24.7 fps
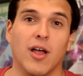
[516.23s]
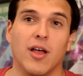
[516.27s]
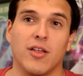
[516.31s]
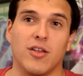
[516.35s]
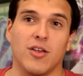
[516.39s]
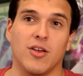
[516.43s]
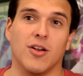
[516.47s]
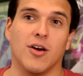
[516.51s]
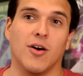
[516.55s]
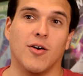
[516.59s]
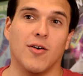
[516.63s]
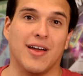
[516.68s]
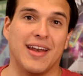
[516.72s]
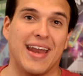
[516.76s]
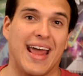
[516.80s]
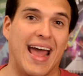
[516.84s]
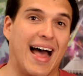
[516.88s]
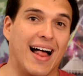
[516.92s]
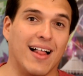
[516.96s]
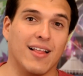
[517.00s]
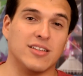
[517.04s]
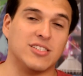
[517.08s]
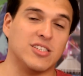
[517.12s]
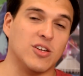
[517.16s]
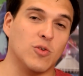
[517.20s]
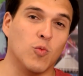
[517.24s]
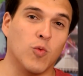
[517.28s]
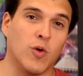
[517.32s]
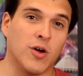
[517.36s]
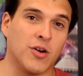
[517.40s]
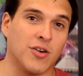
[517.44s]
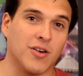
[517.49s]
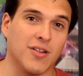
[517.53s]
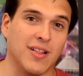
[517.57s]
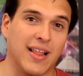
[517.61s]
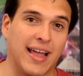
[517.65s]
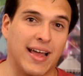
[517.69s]
an Alice in
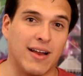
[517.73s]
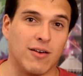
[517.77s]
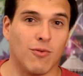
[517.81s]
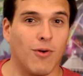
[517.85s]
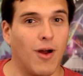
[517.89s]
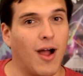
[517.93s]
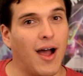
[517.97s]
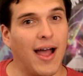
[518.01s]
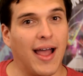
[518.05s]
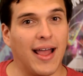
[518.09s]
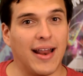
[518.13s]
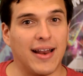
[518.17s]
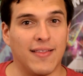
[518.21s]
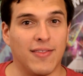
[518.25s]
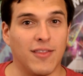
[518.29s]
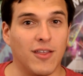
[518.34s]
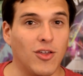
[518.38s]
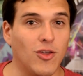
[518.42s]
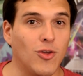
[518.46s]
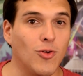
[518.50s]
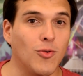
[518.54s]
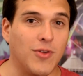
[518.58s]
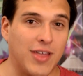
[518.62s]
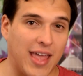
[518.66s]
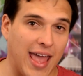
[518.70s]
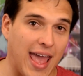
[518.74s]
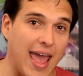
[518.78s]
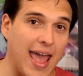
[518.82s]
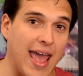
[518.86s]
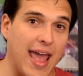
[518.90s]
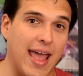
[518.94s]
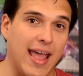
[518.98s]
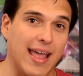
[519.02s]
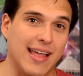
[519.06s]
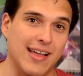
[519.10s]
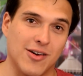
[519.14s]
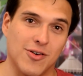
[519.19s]
Wonderland ride in the
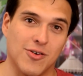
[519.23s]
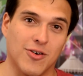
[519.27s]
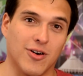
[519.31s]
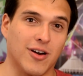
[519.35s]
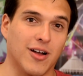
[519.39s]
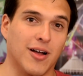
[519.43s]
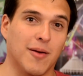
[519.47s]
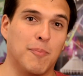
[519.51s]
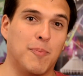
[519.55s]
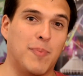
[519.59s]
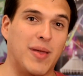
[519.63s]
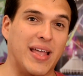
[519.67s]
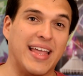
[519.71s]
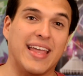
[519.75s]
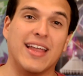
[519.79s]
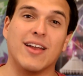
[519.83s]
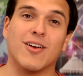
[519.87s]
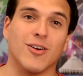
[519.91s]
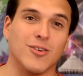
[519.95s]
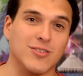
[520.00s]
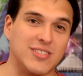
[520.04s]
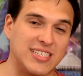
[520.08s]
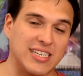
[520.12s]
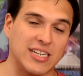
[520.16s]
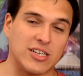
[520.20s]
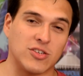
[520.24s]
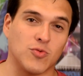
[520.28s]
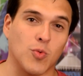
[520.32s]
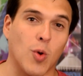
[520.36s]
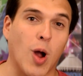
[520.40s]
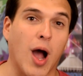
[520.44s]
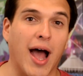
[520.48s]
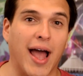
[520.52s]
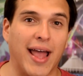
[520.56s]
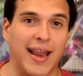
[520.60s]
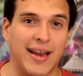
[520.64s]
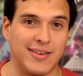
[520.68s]
UK or a Big Hero 6
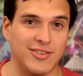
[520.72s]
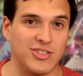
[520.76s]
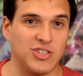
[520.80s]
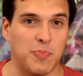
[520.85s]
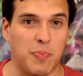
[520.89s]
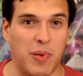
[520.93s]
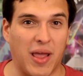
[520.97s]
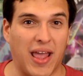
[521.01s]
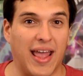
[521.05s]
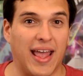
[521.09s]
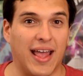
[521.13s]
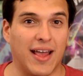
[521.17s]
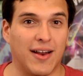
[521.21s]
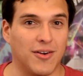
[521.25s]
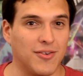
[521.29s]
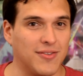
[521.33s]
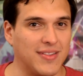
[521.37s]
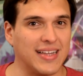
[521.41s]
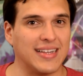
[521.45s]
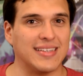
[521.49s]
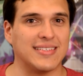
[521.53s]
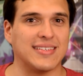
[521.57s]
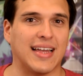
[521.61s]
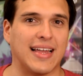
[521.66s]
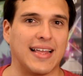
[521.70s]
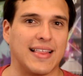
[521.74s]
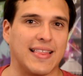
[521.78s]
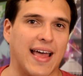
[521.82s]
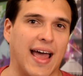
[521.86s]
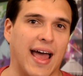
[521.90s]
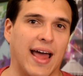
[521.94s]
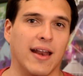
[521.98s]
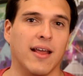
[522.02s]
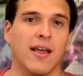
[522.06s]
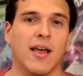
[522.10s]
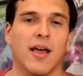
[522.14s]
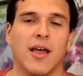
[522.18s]
ride in Japan or things like
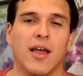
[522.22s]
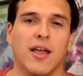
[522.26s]
that.